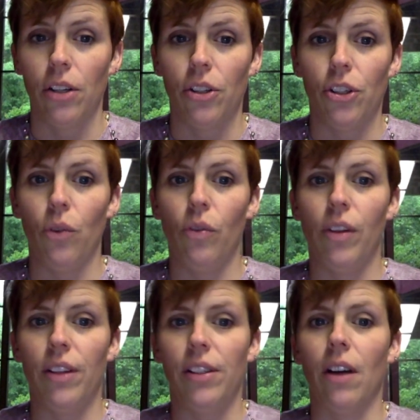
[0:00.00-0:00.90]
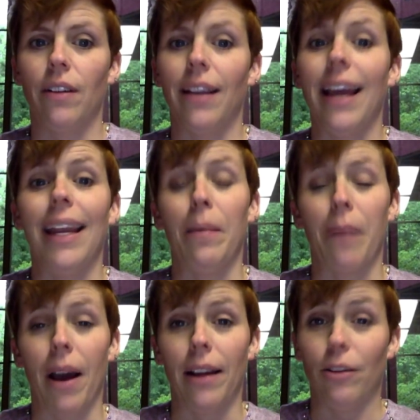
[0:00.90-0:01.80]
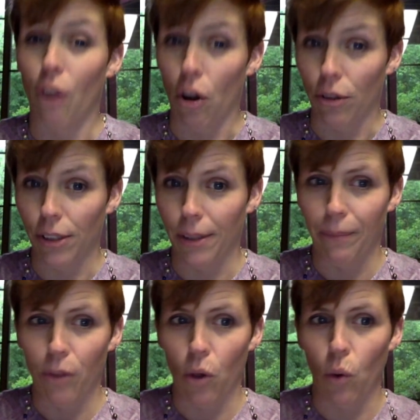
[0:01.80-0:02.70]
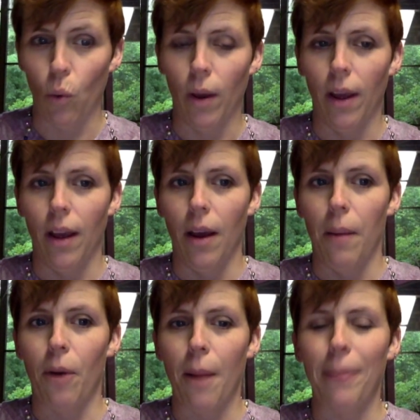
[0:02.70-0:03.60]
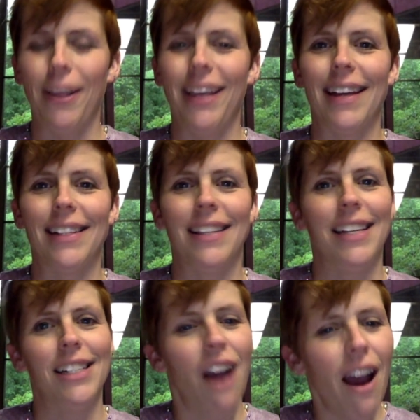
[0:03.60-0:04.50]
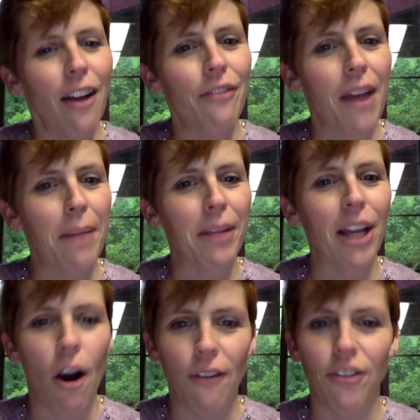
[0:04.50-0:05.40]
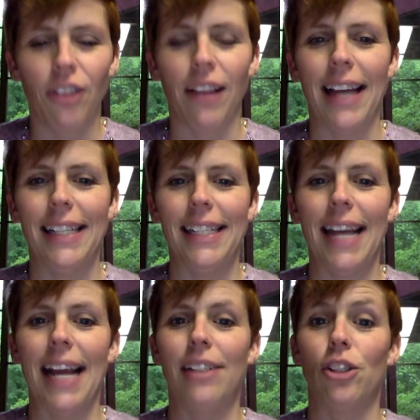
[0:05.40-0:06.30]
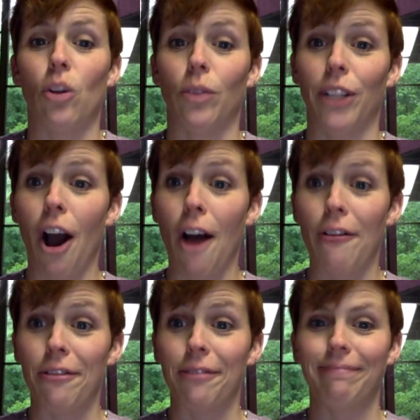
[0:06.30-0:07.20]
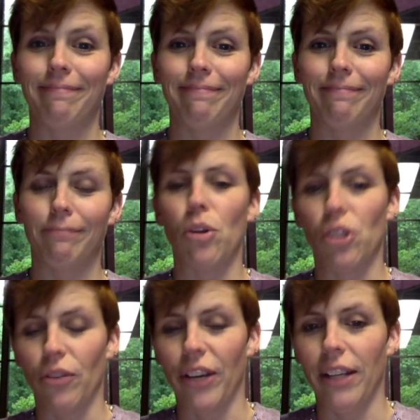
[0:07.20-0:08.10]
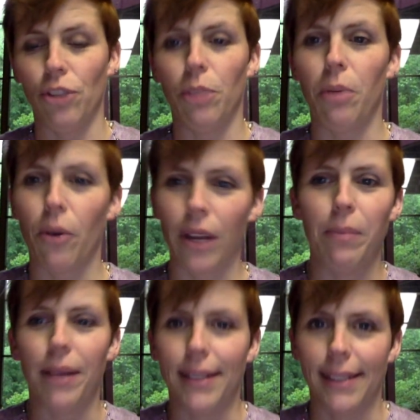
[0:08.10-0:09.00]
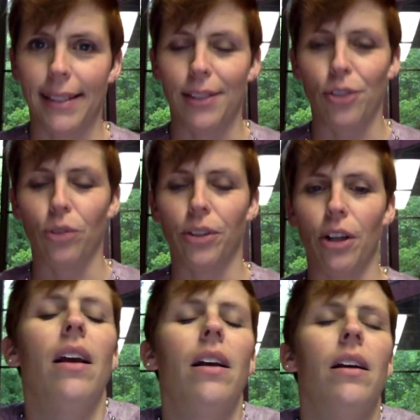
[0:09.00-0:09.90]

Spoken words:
to this young lady by default, who promptly kicked the entire family off the land and sold it off. Most of it. She broke it in pieces and sold it off.